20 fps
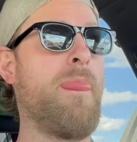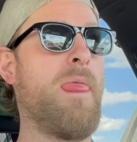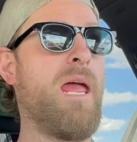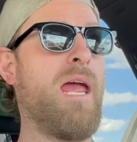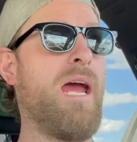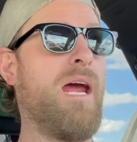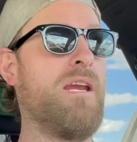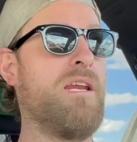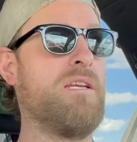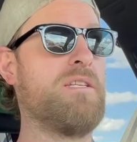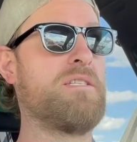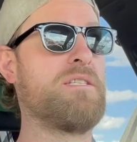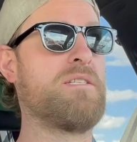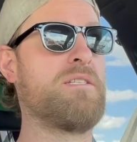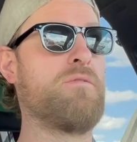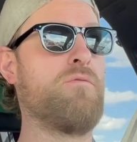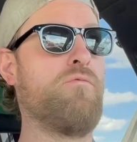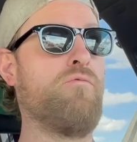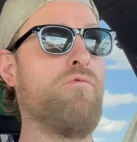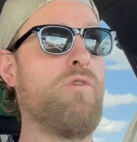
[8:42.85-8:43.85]
and
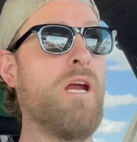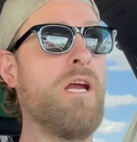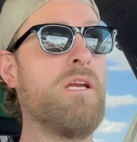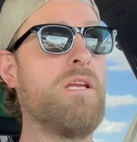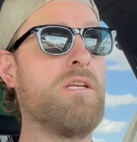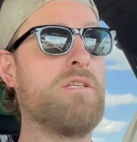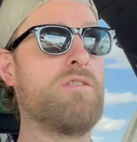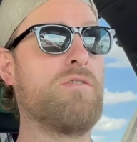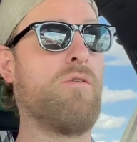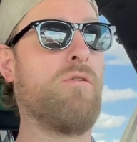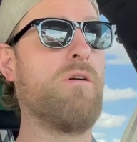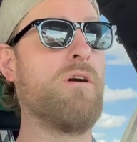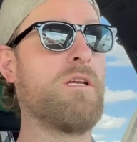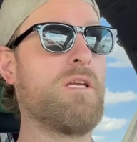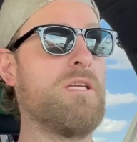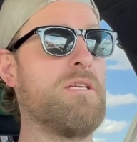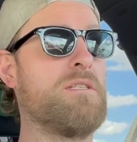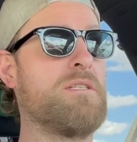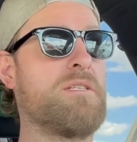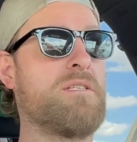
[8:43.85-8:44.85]
its rated
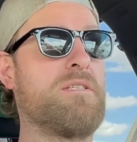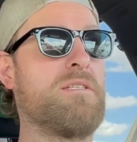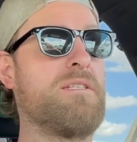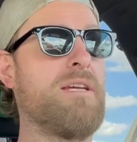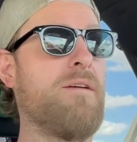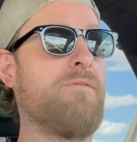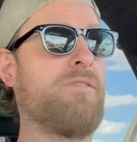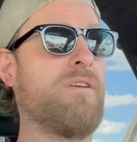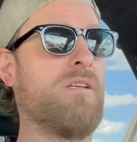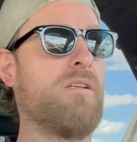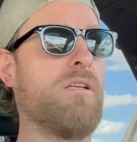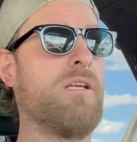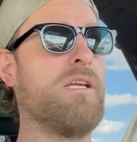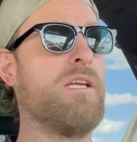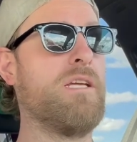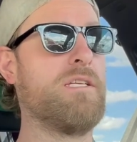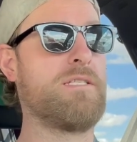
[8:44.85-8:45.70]
torque is definitely